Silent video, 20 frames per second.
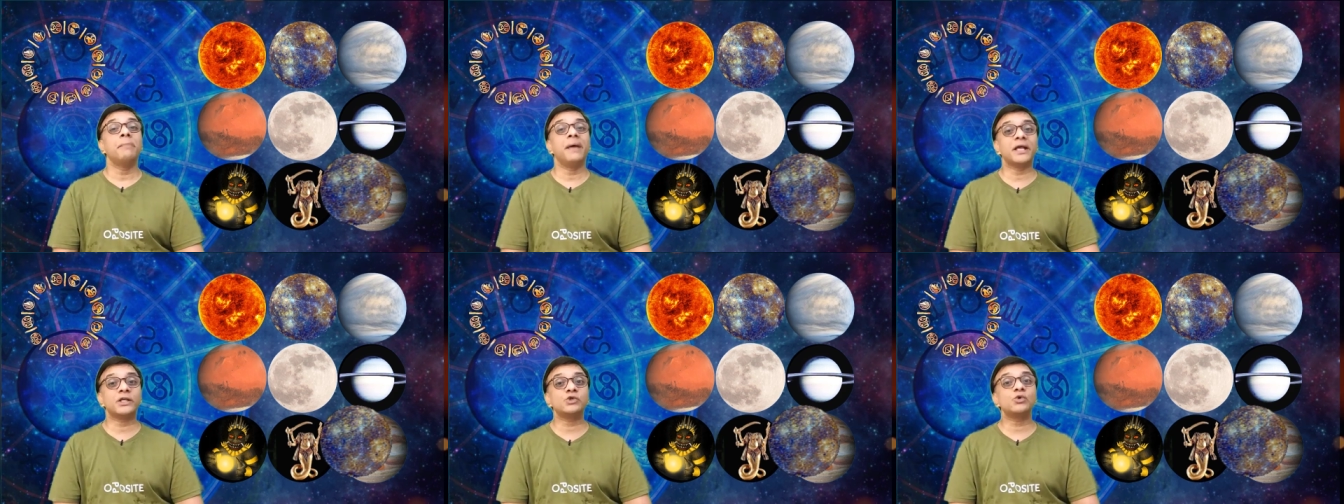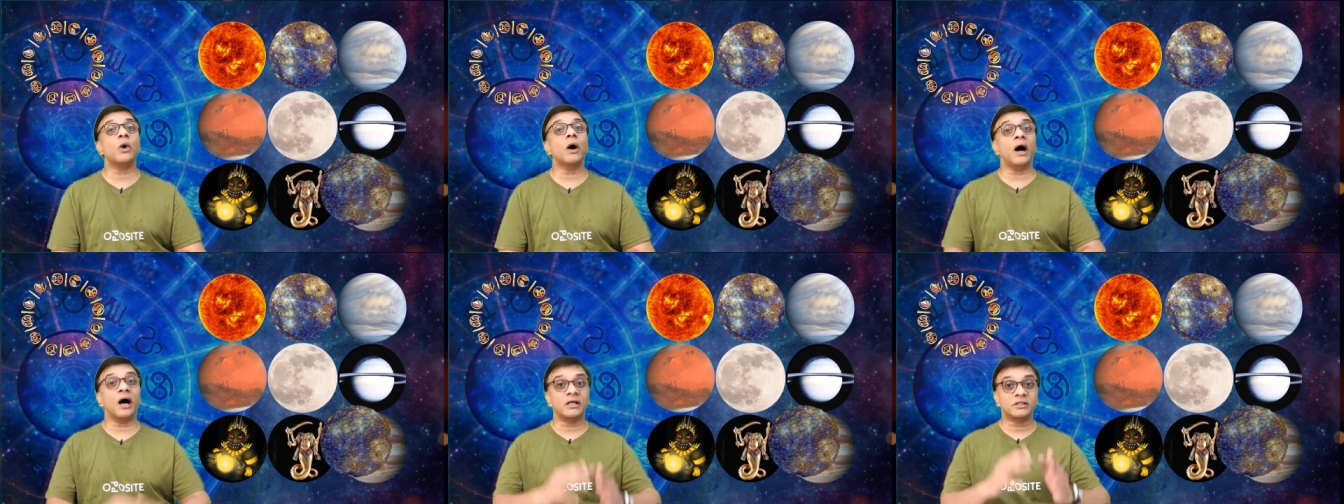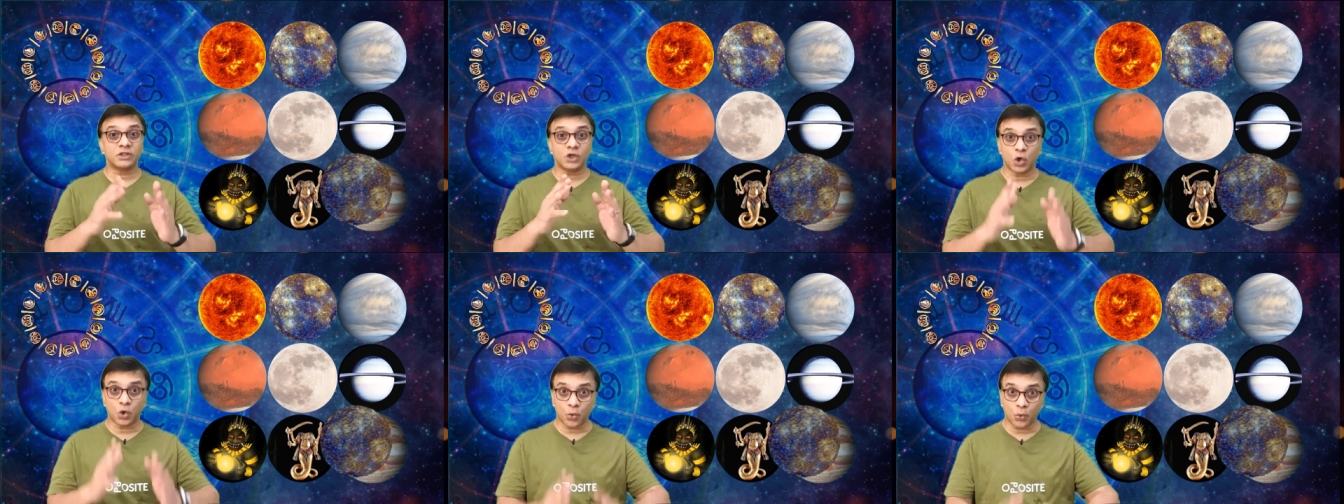makes you
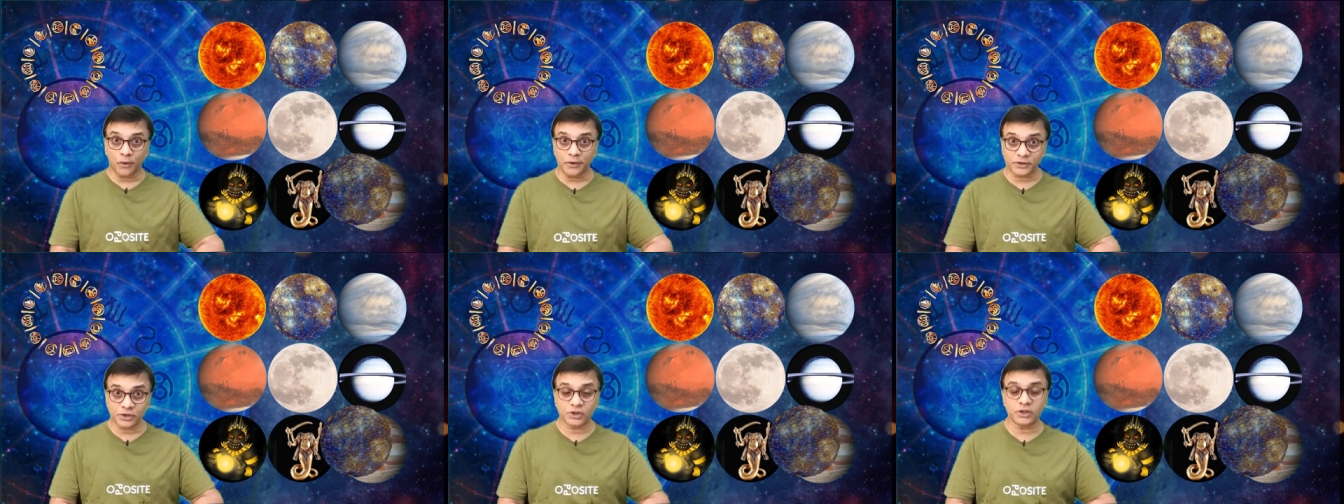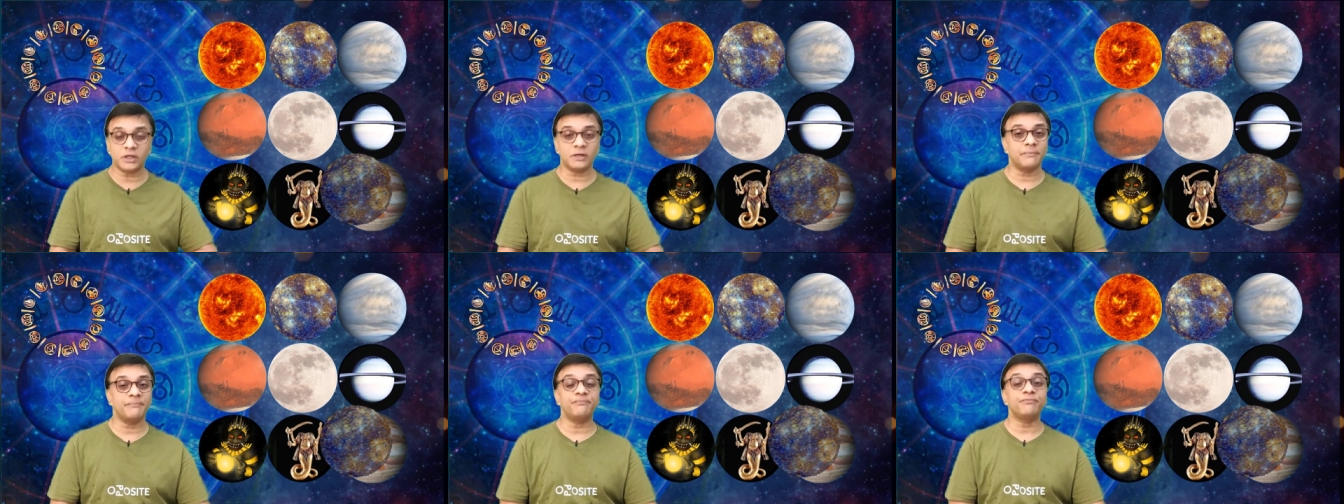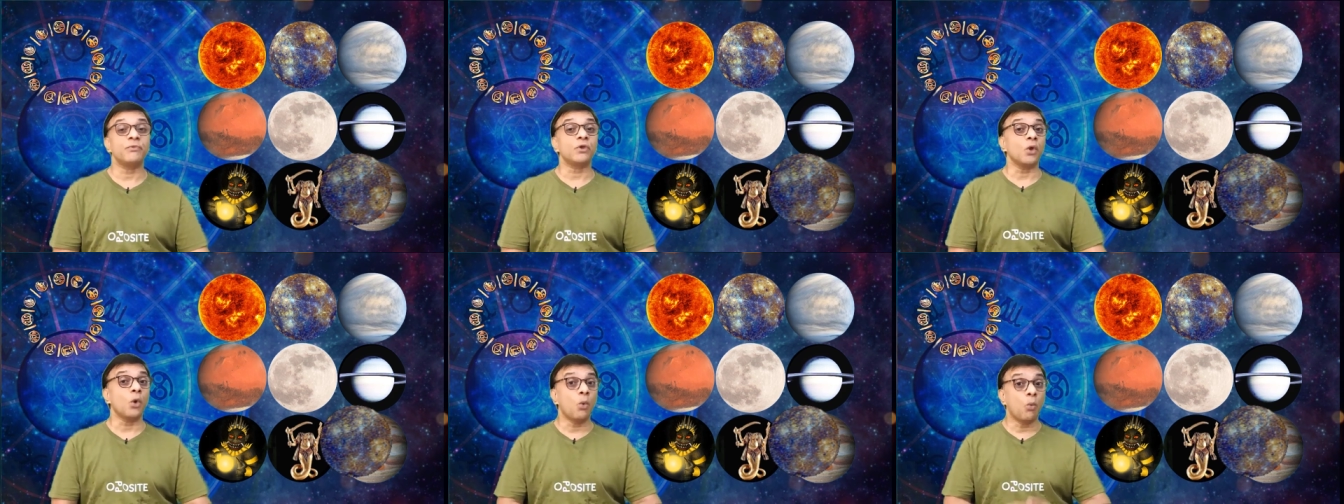ask a question.
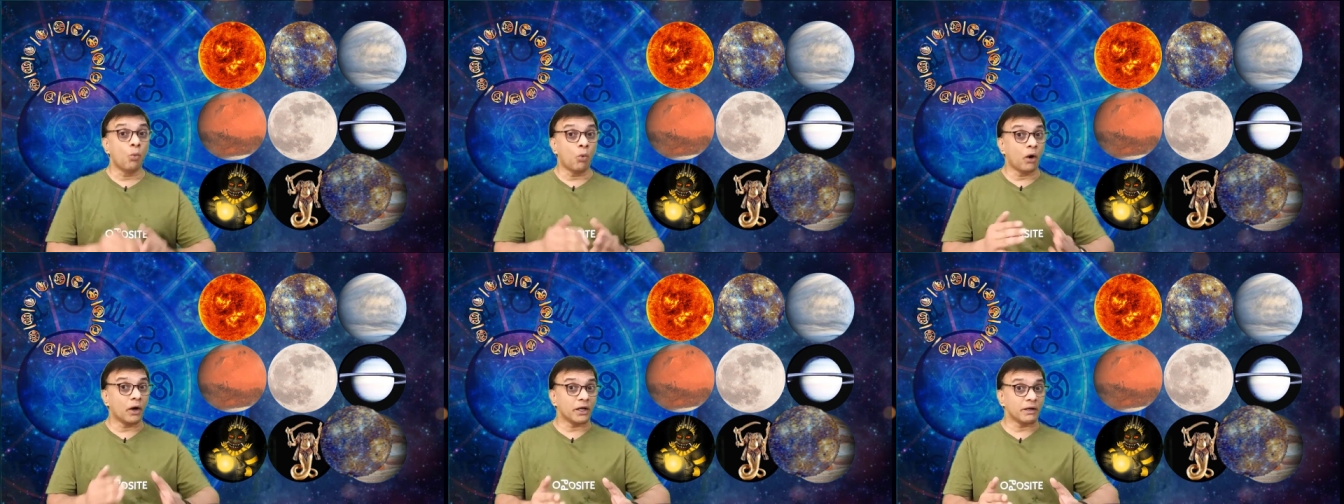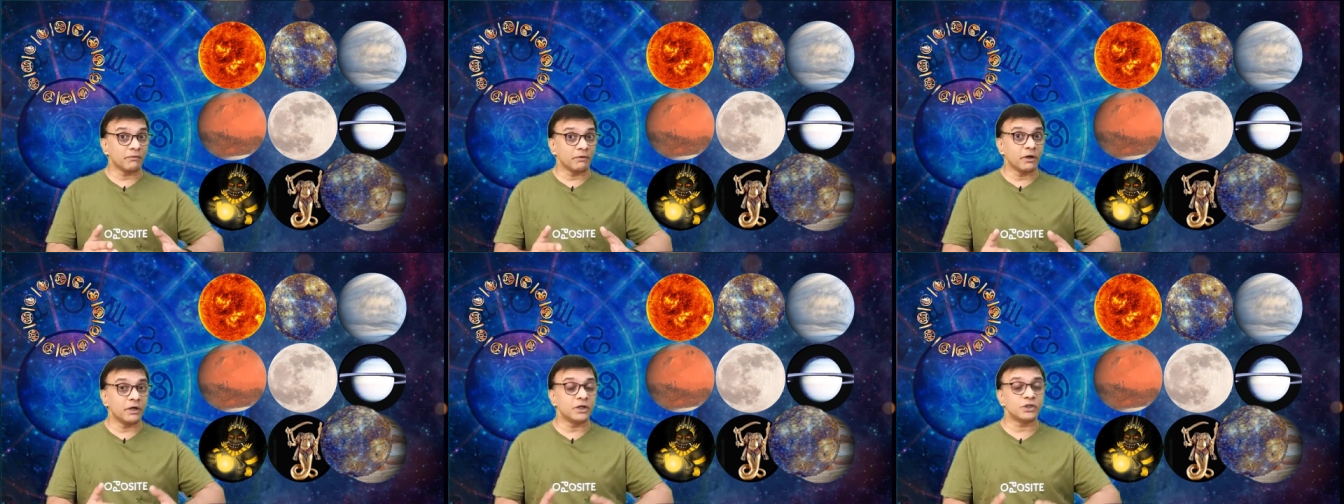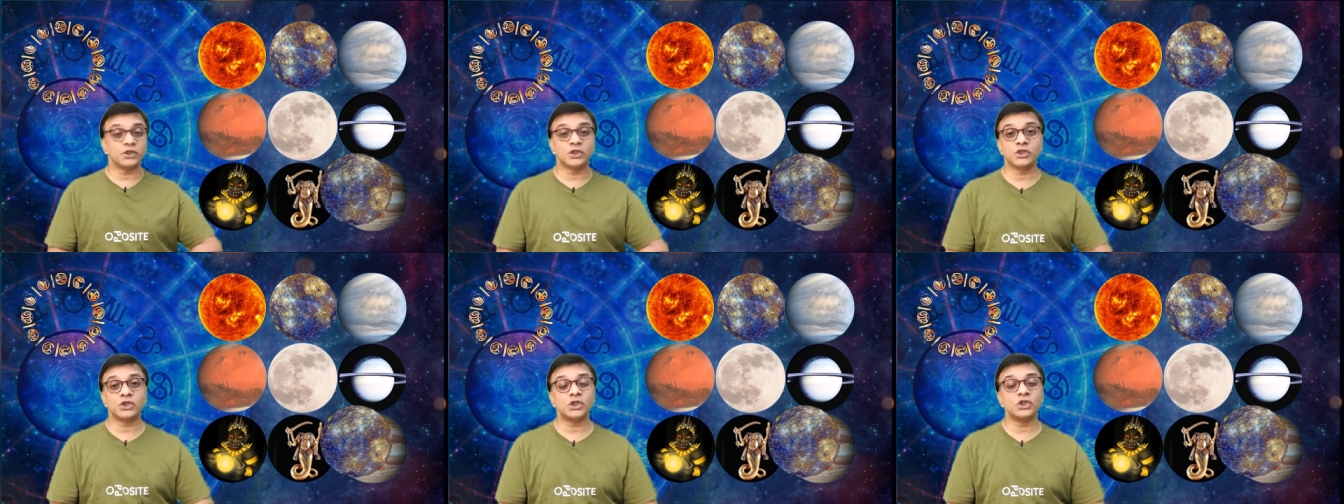Whatever
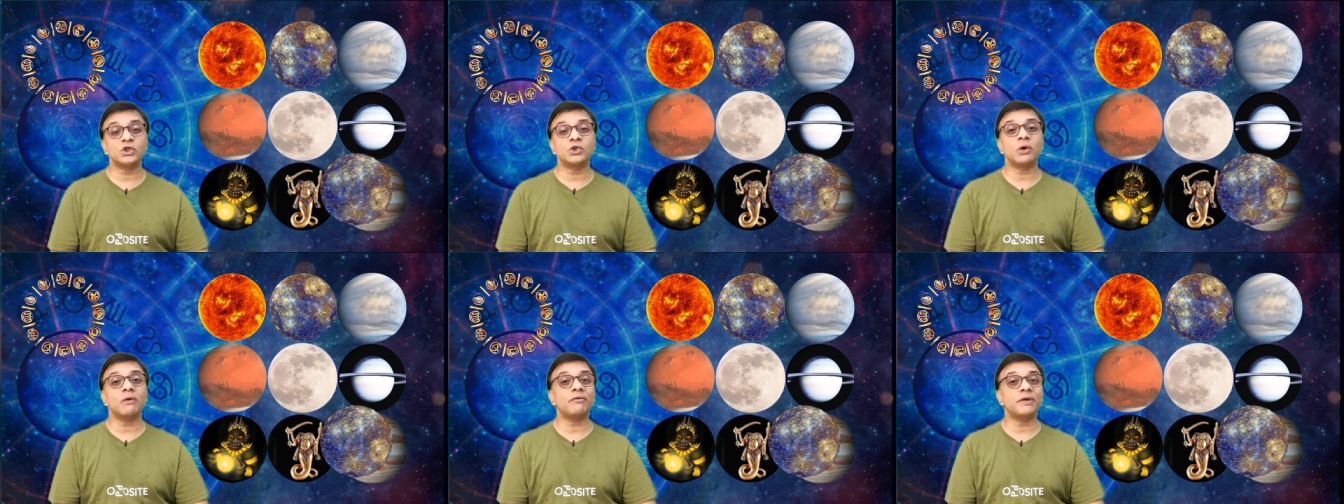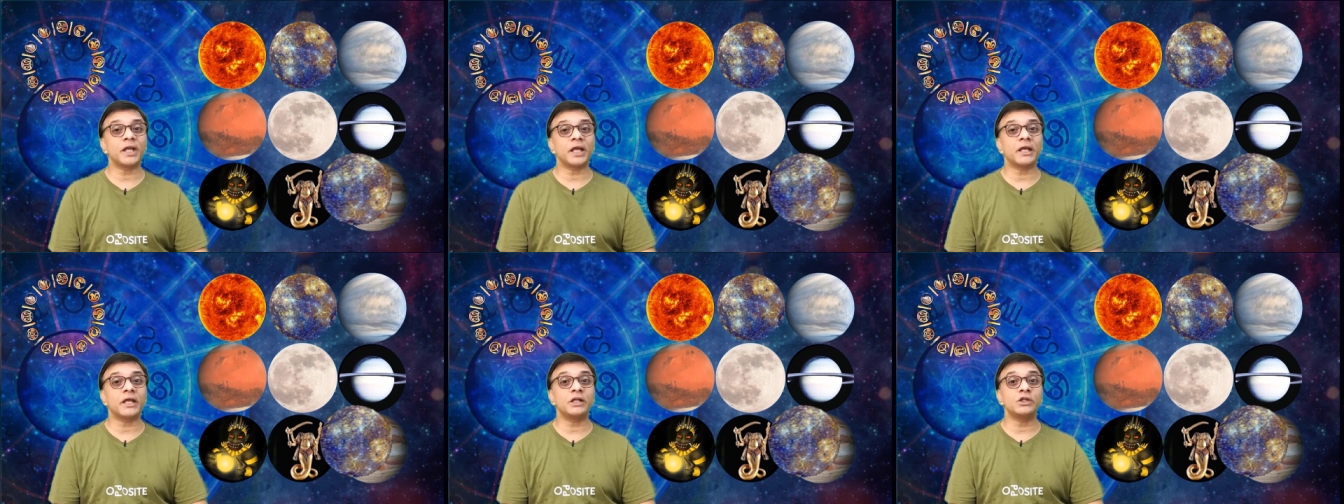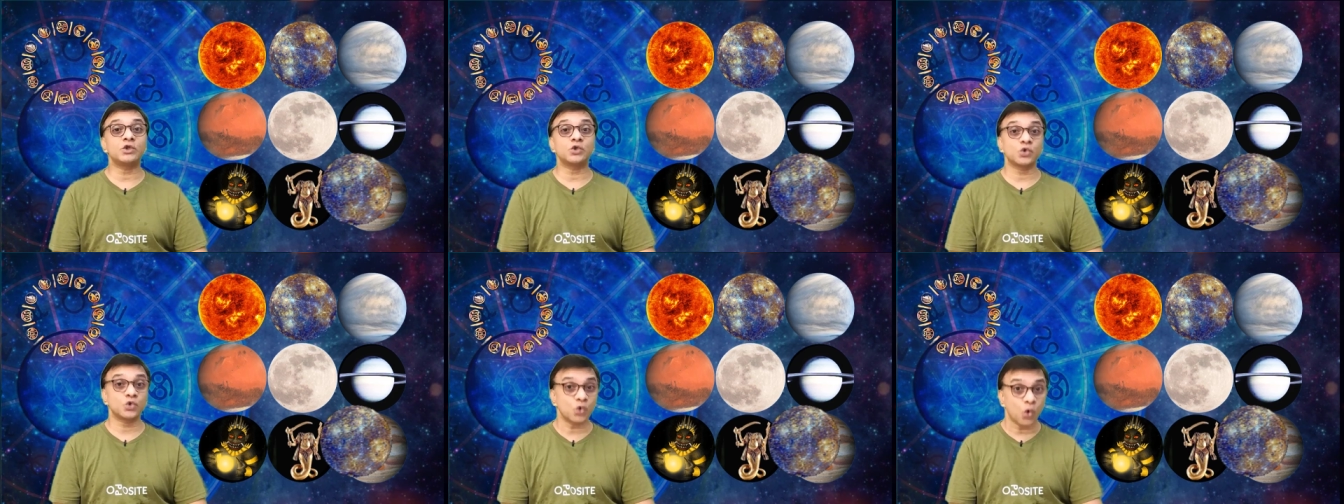decisions you have
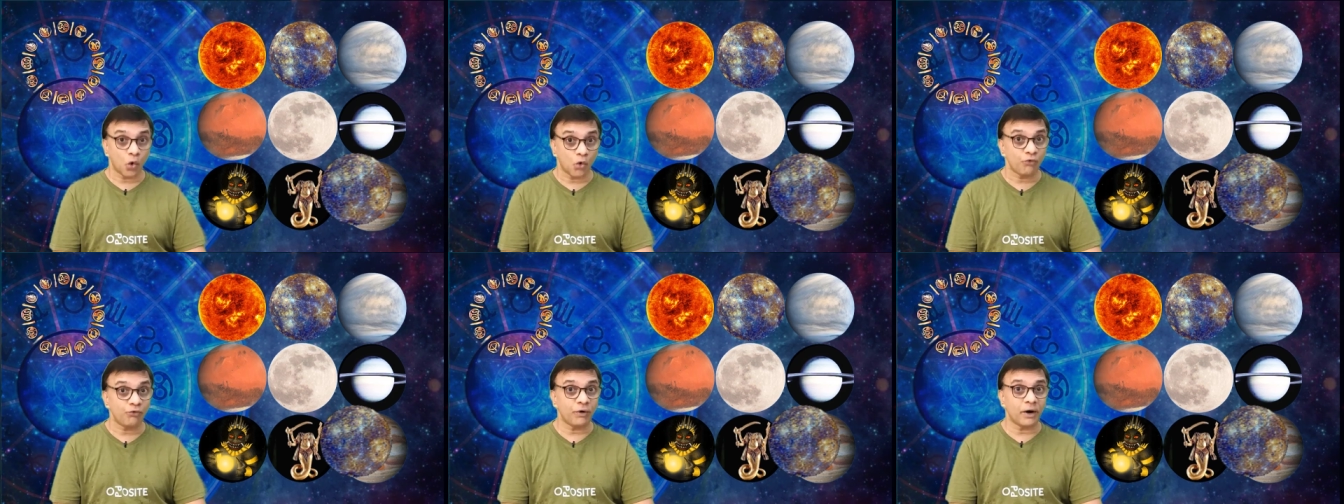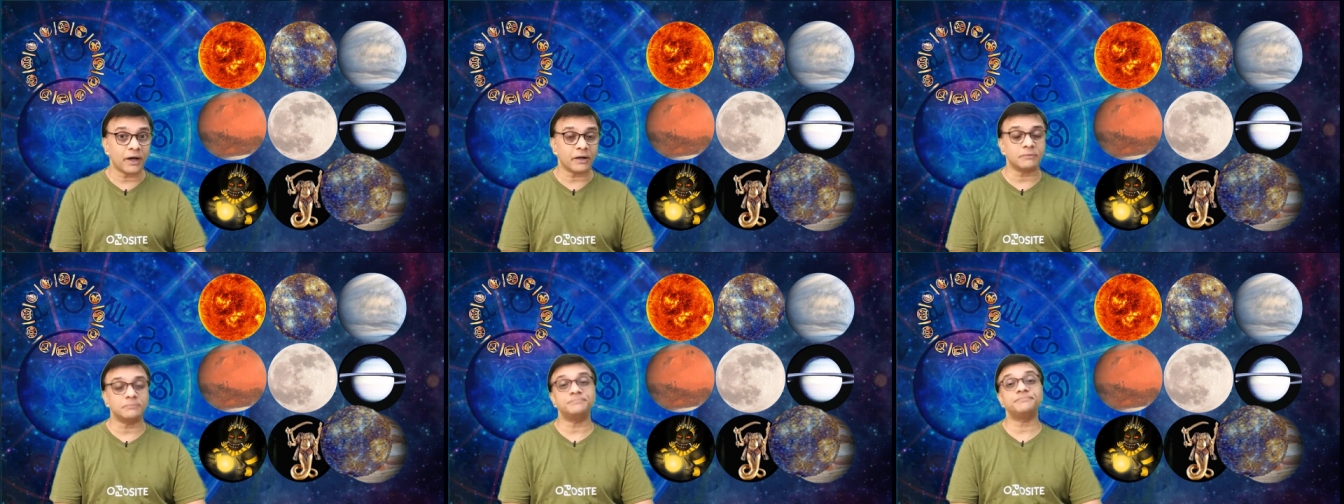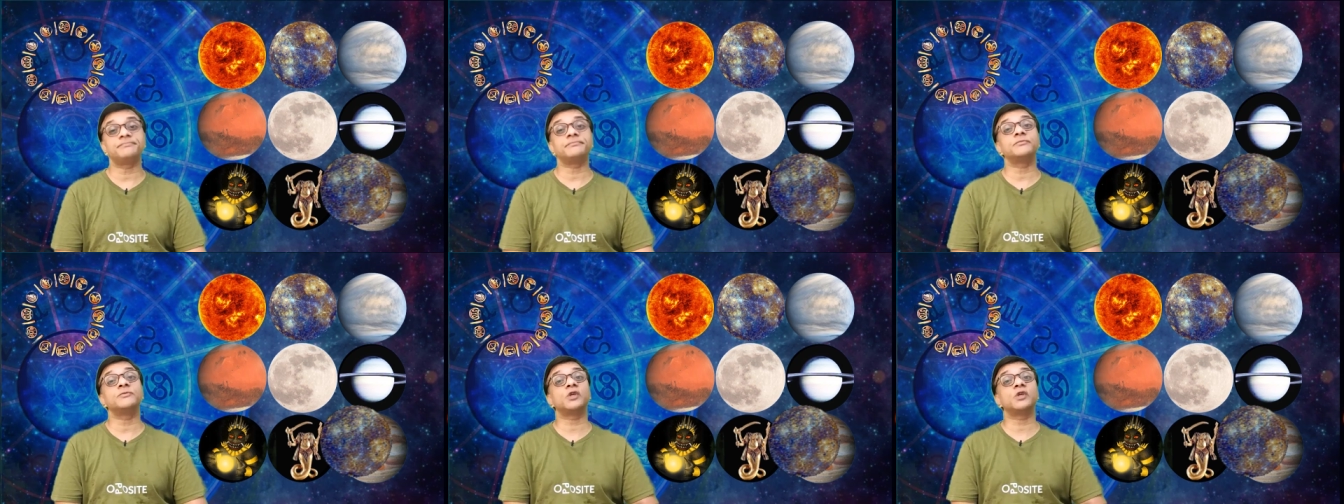taken so far,